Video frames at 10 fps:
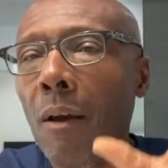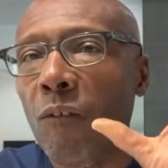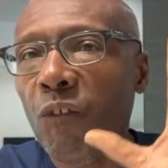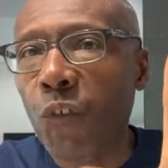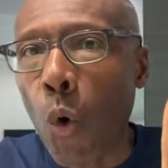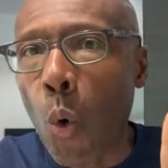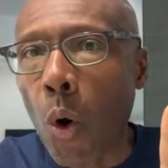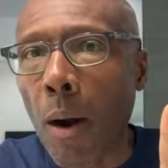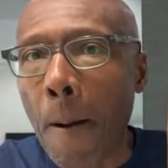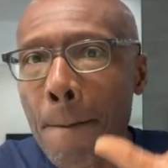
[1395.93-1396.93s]

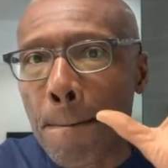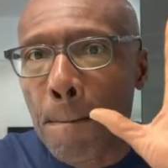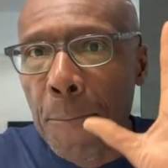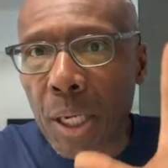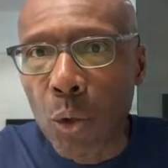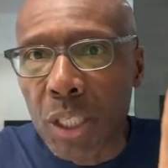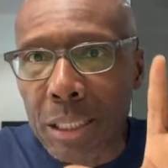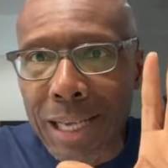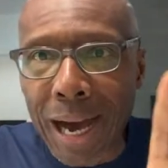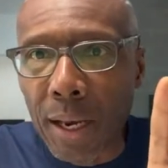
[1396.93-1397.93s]
four
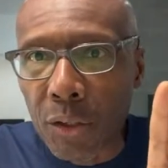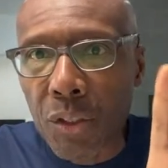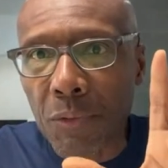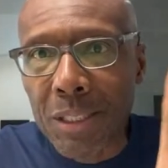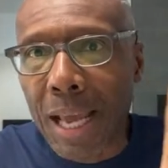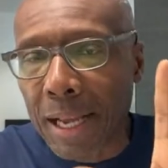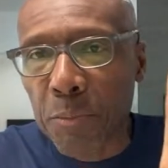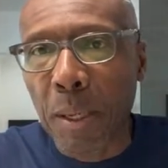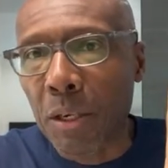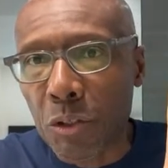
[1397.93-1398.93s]
billion dollars of the
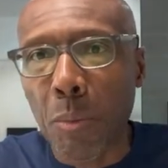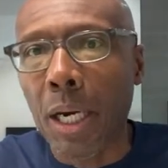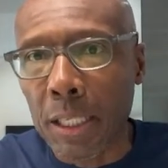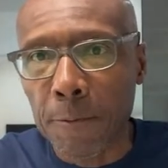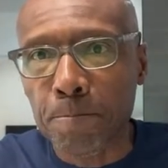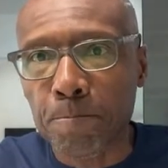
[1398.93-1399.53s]
taxpayers' money